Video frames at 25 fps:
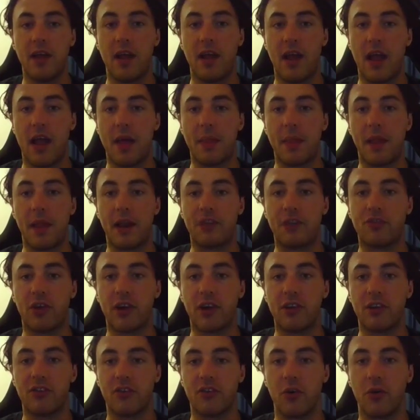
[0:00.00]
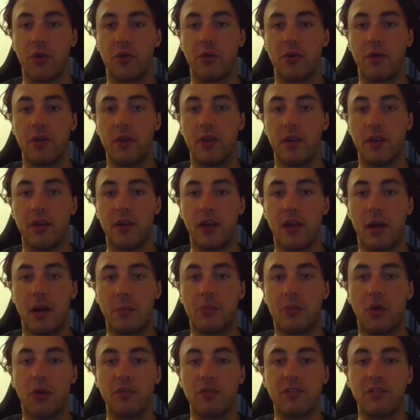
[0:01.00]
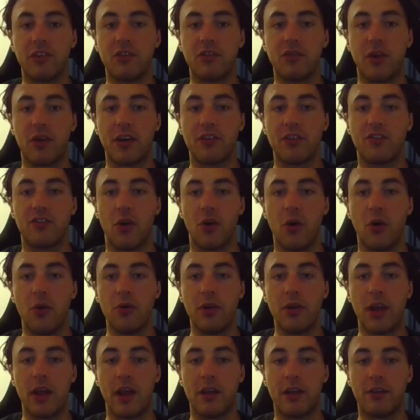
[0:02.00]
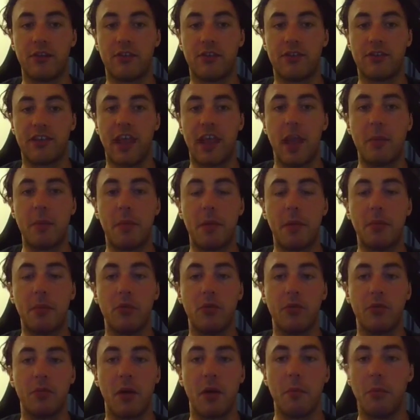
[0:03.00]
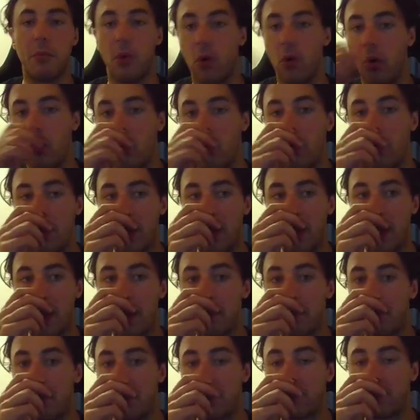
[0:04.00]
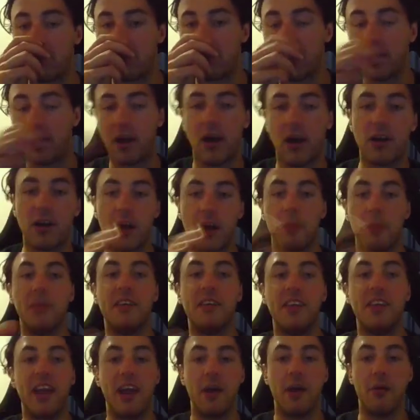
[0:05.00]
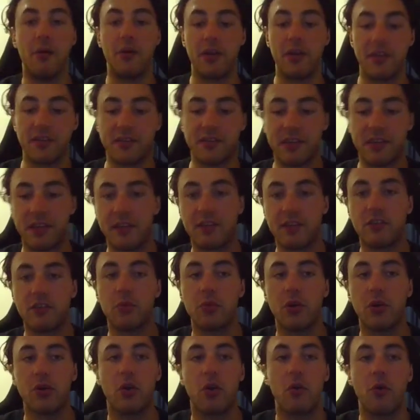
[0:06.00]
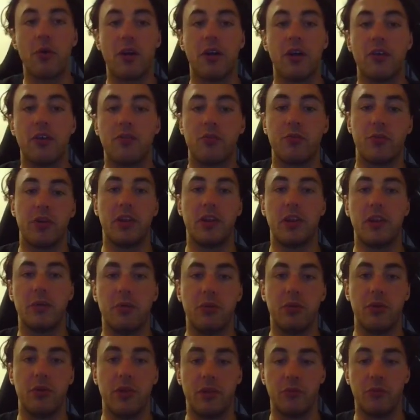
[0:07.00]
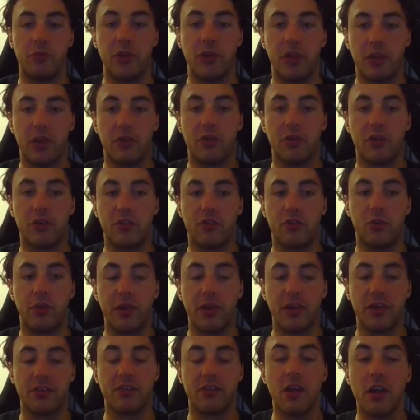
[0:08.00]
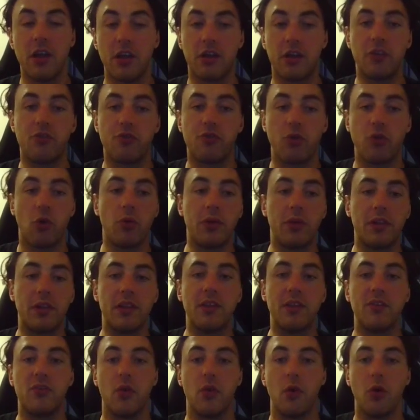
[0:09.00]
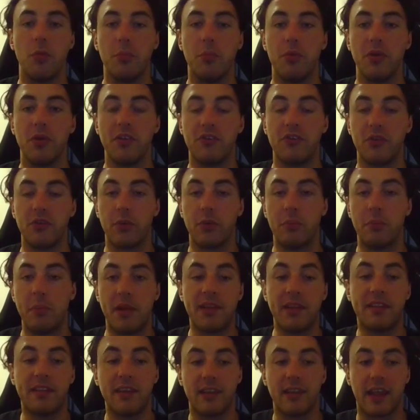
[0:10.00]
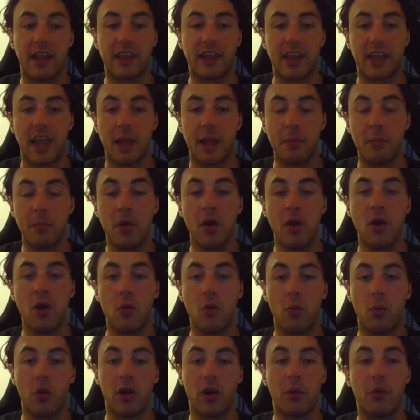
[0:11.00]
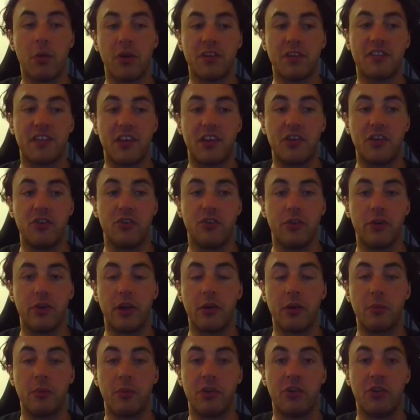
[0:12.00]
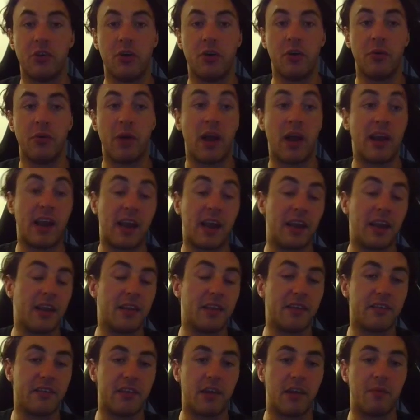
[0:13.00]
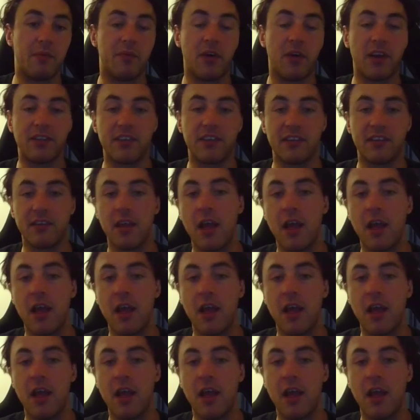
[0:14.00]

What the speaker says: and then I try to zone. I'm constantly trying to zone and scare people with my ball and make sure they can't come into areas. And this is what Orianna is really, really, really good at doing, is controlling these zone points. So in mid to late game, what I want to see you doing when you're around any of these team fights is